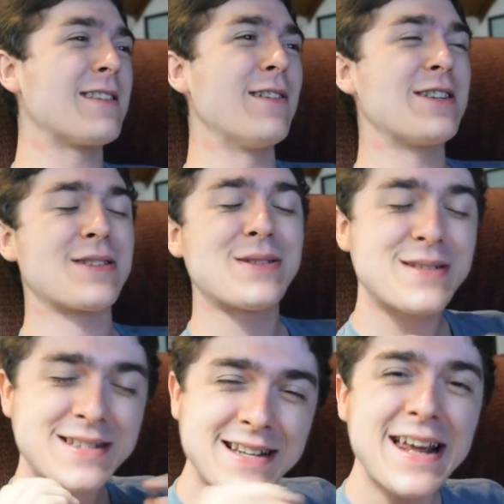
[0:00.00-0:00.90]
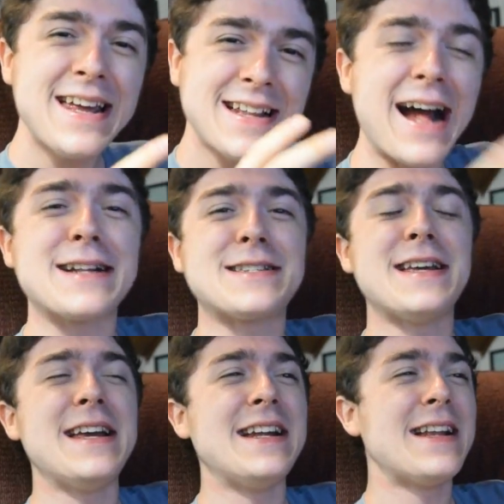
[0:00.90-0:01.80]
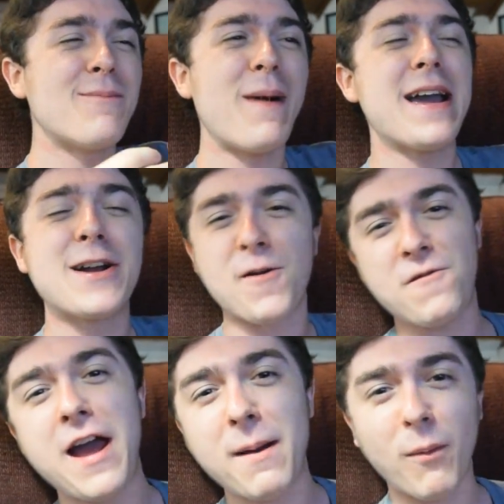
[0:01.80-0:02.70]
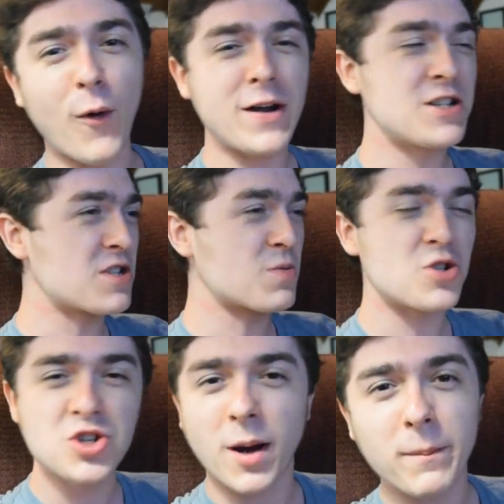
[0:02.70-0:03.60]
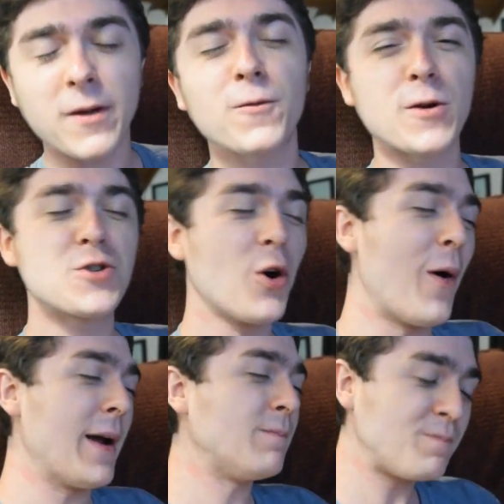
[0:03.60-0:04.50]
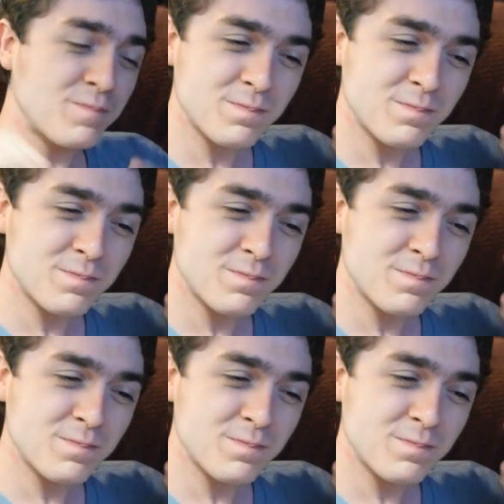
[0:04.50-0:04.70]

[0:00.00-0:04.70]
so just seeing that scene, my inner fanboy just was jumping for joy.